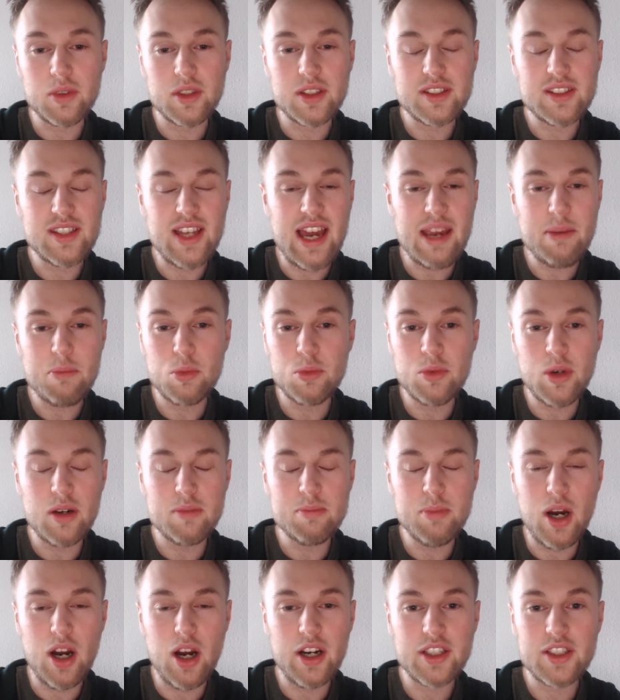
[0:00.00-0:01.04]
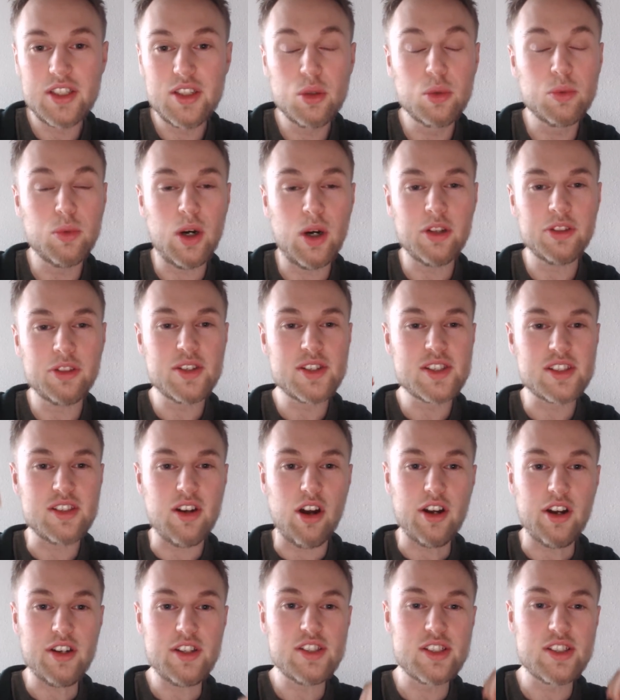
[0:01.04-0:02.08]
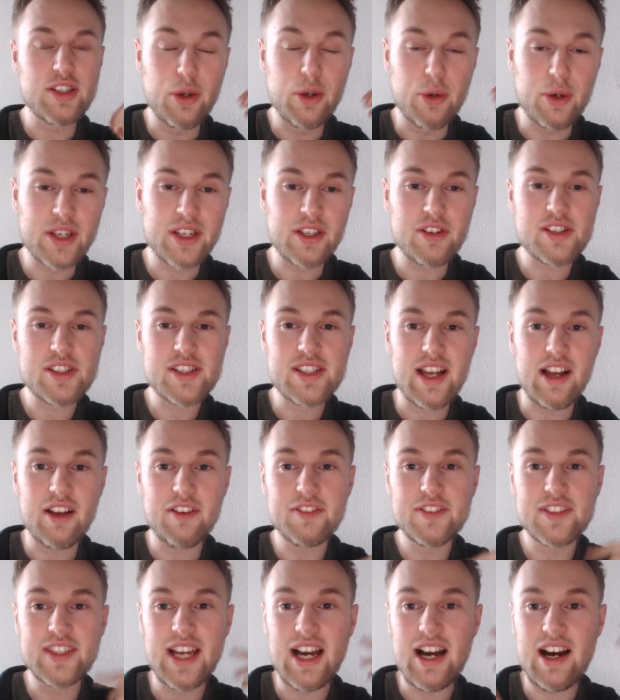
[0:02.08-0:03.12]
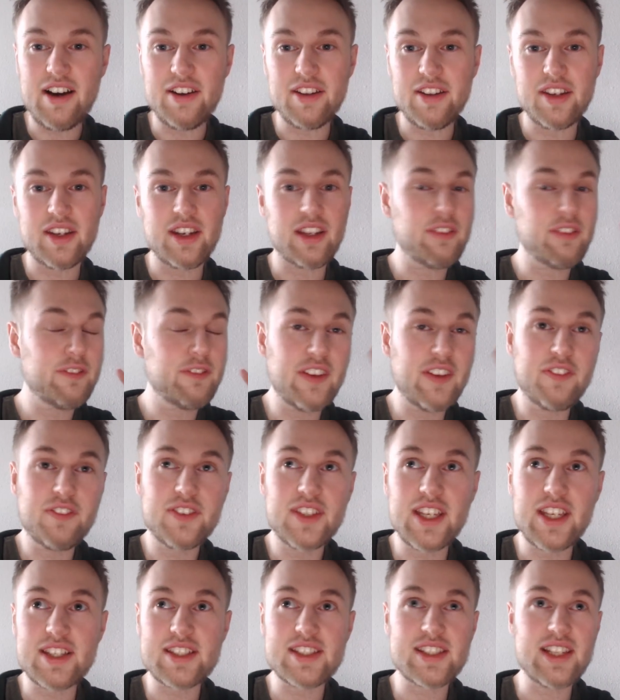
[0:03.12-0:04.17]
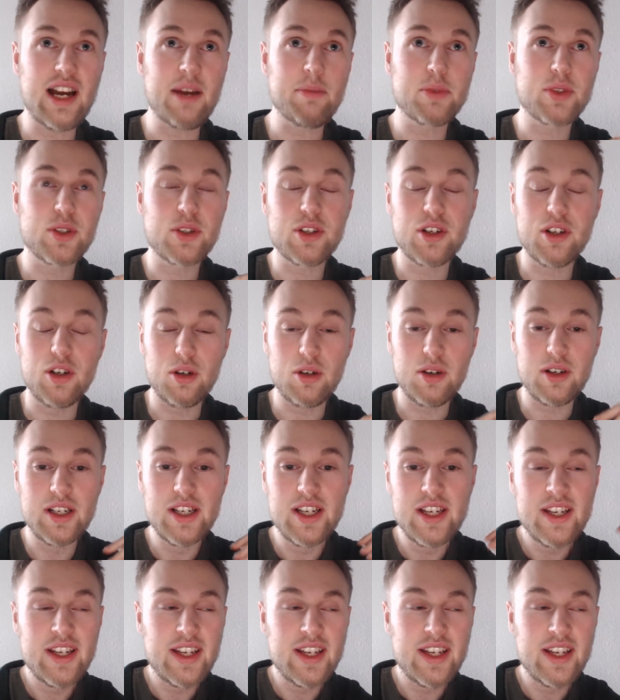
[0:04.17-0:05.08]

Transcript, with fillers: time mark, you'll want to start slowing yourself down. At 50, it's time to go.